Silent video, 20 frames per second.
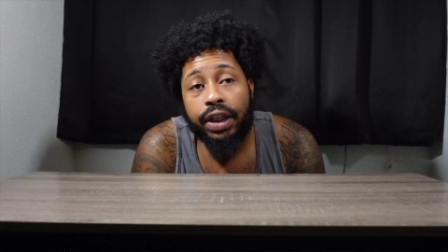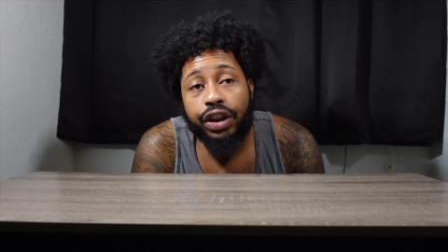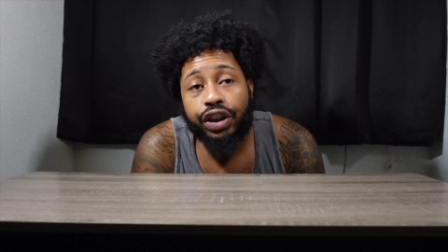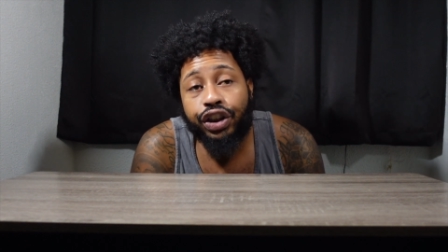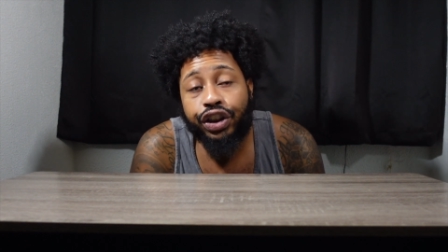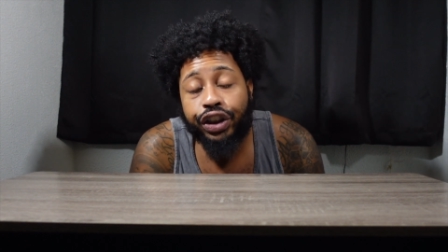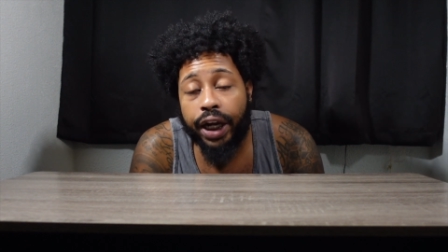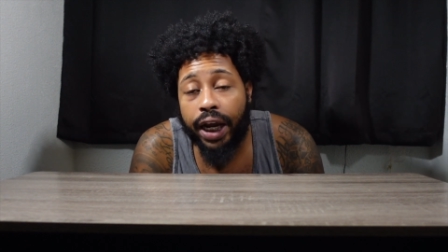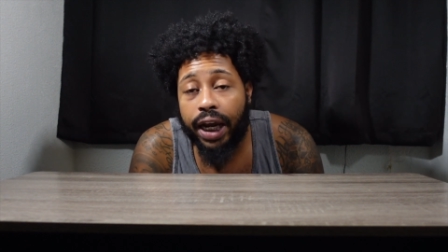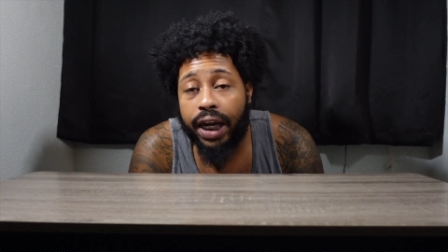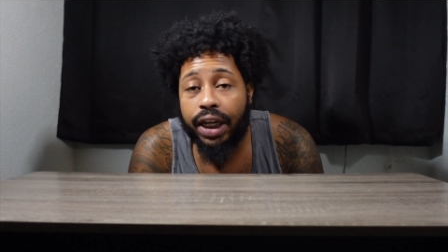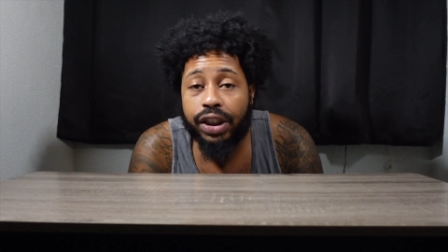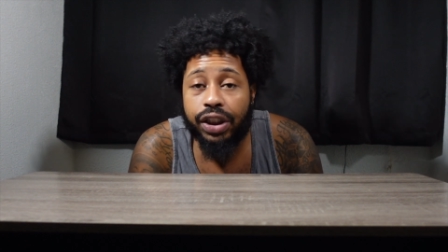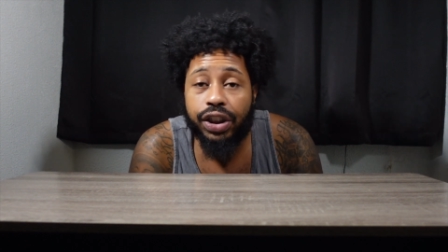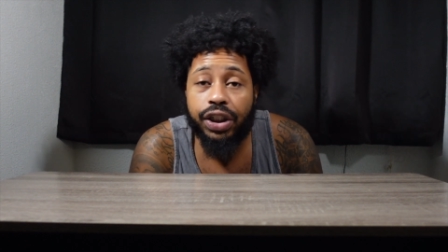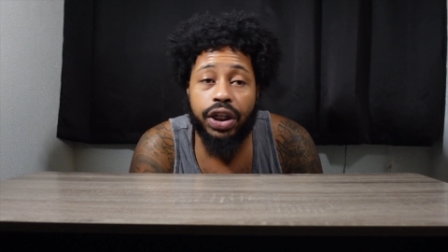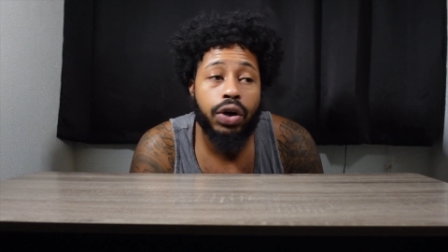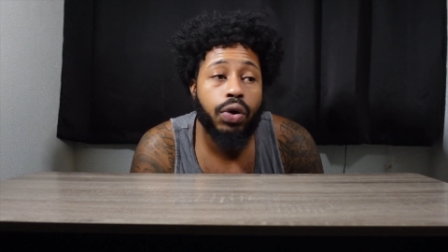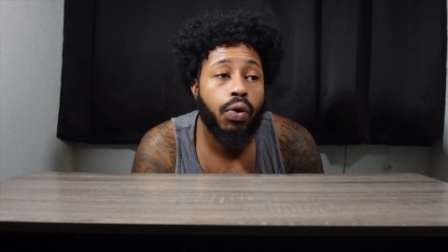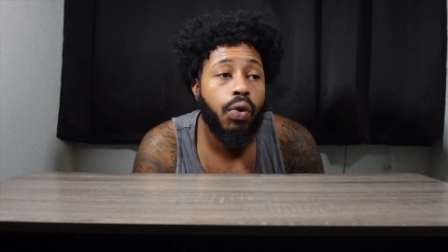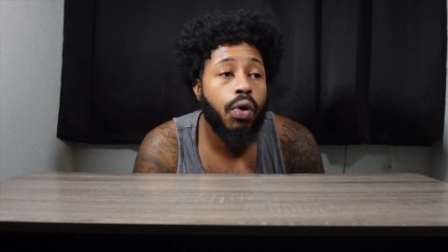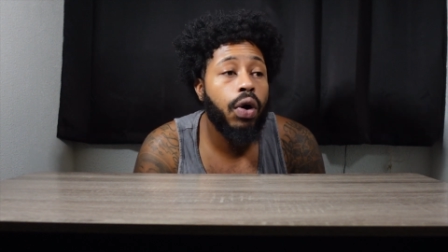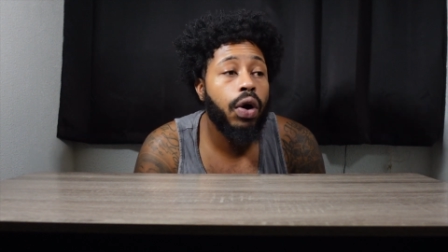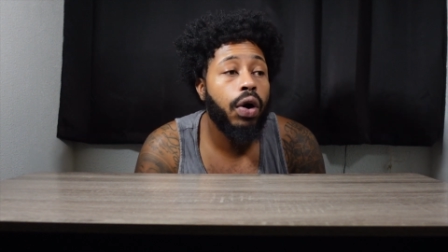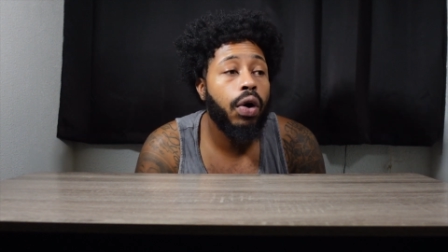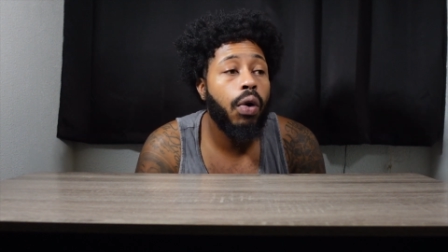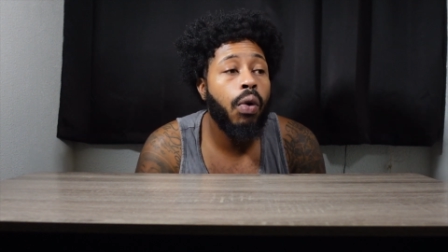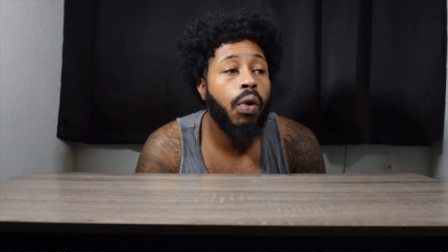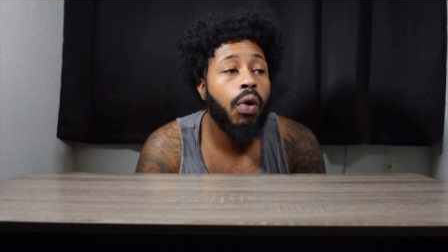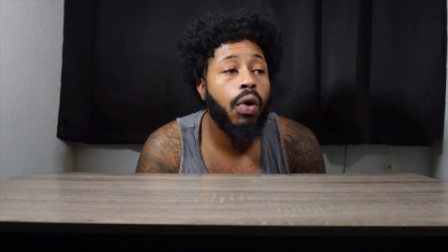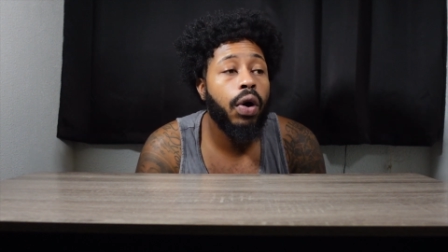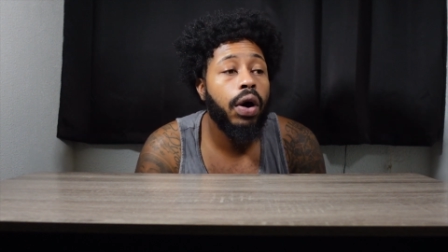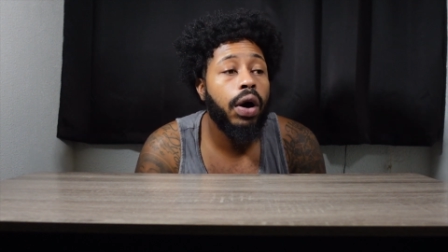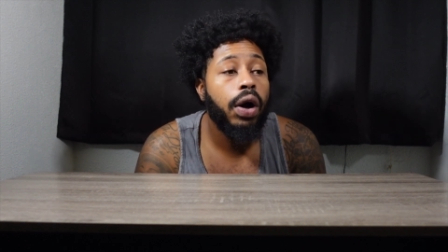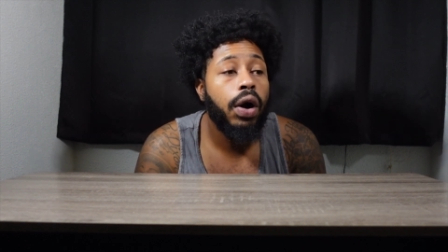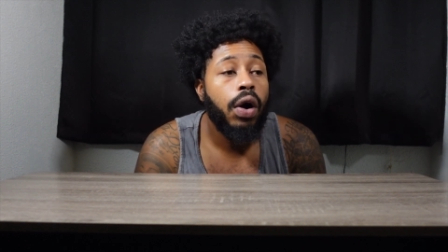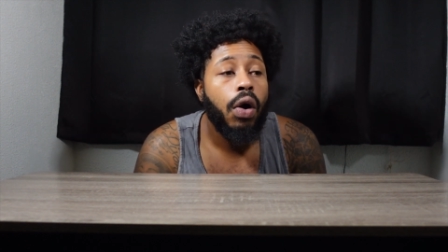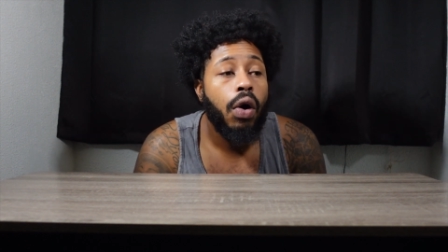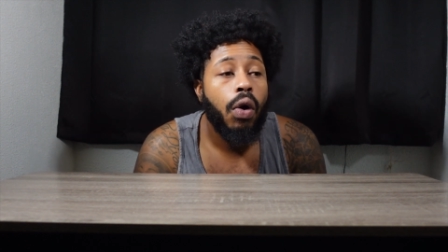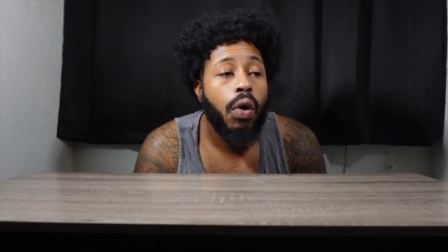changing or or
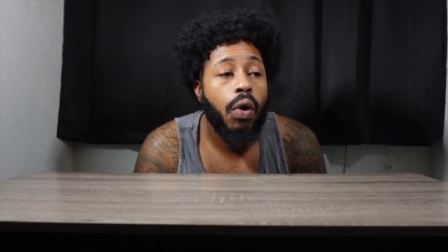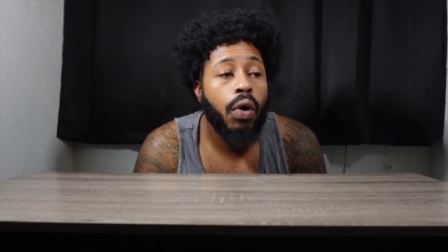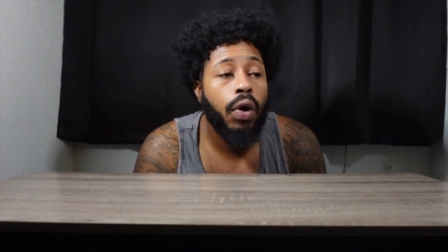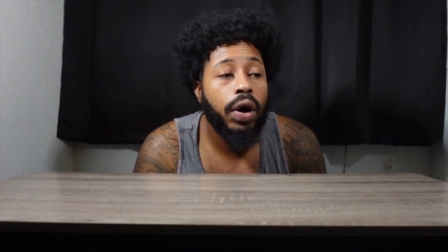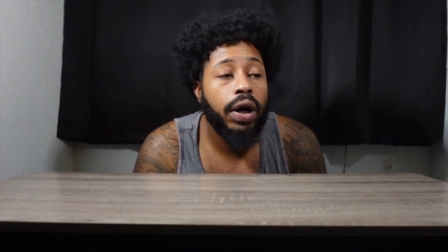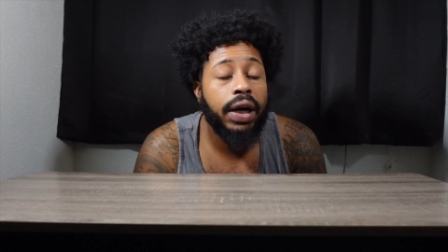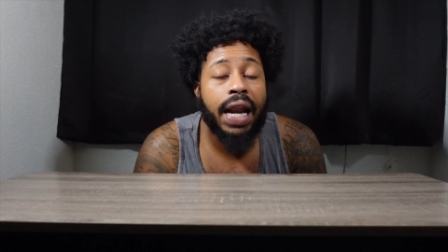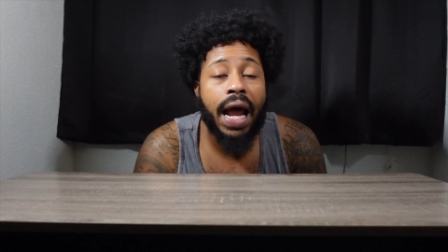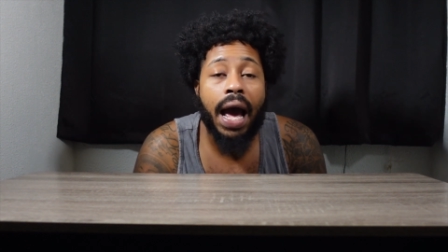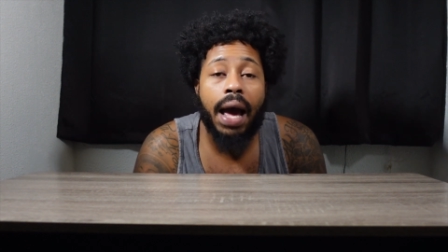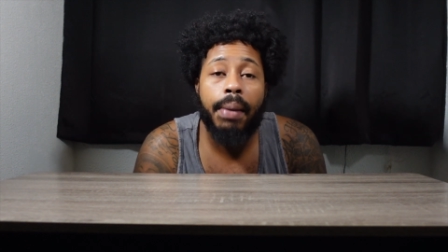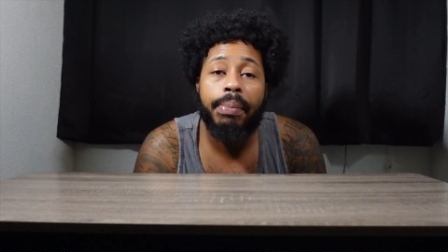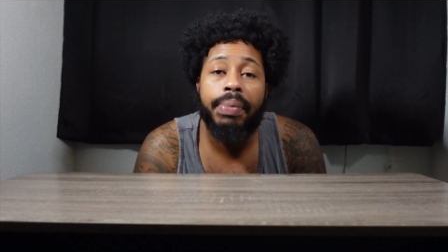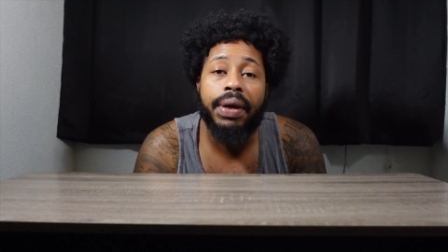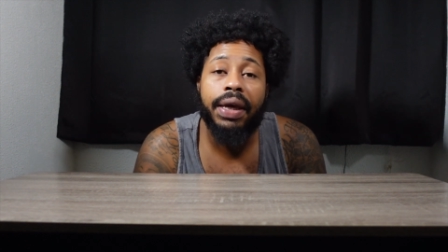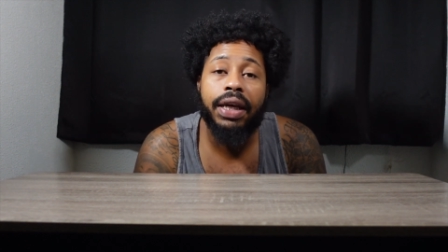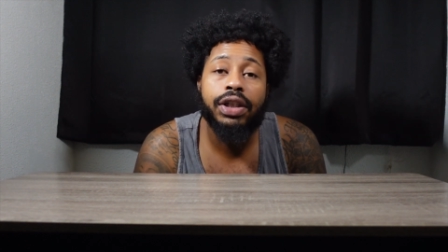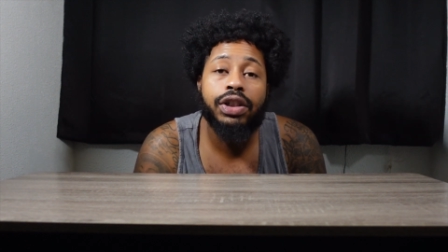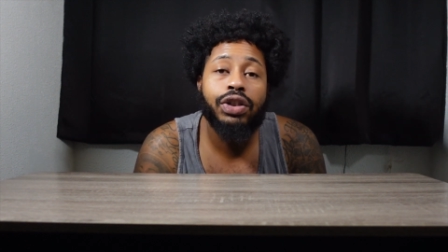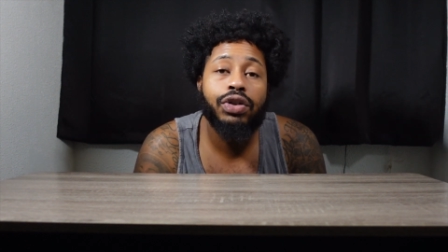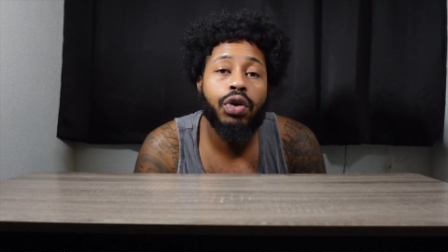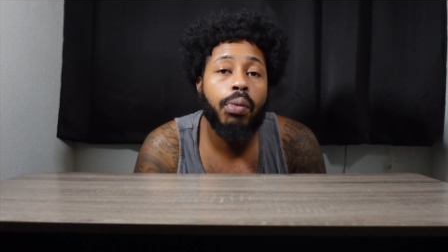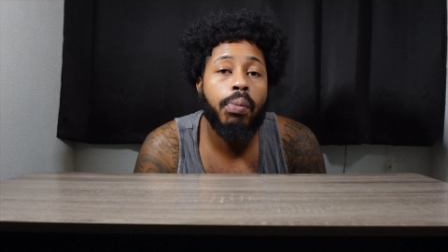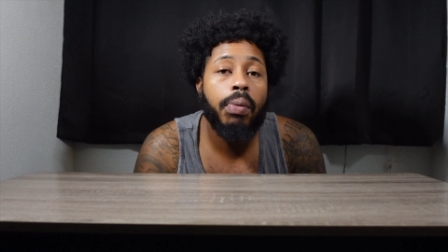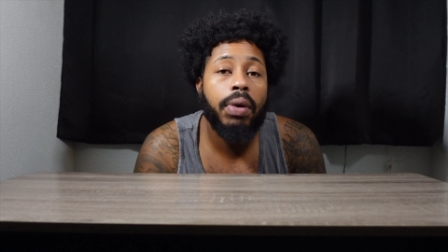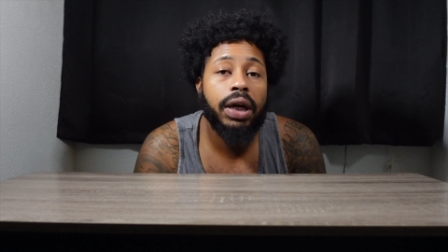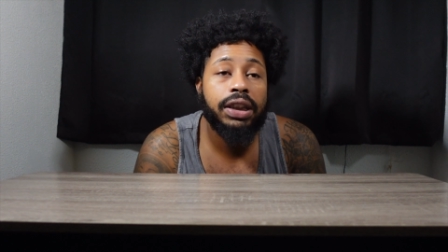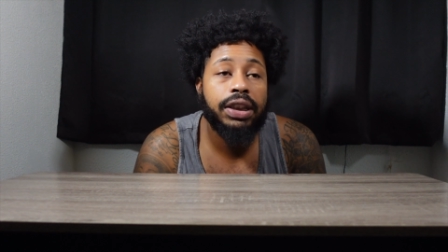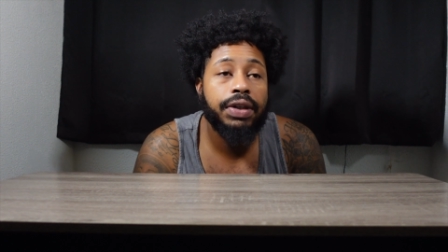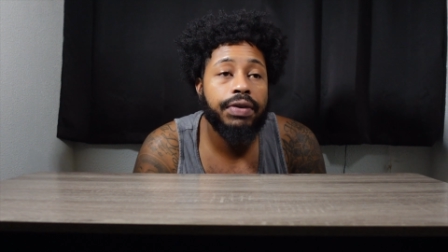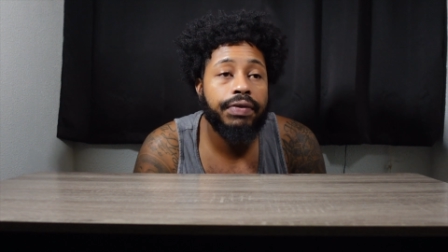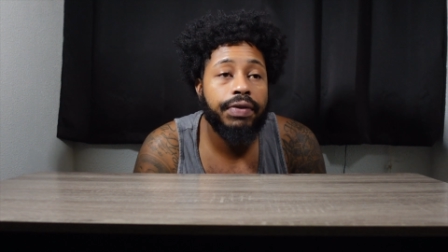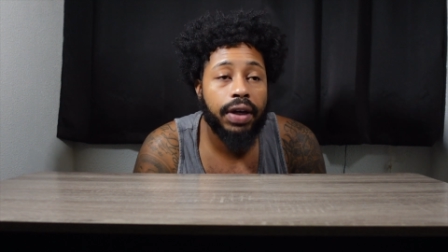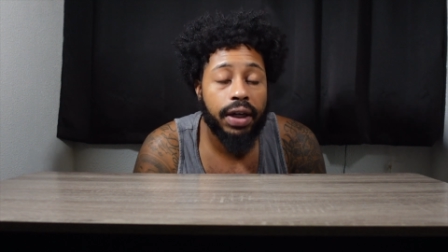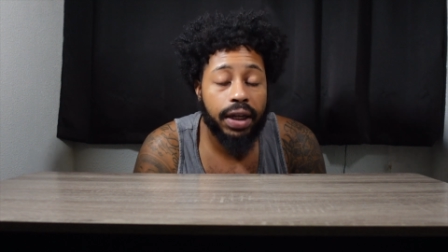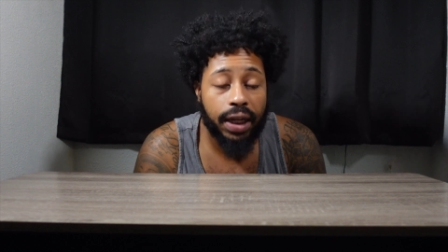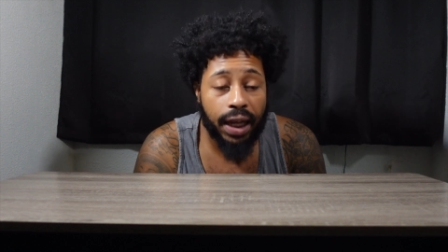or not being so much of a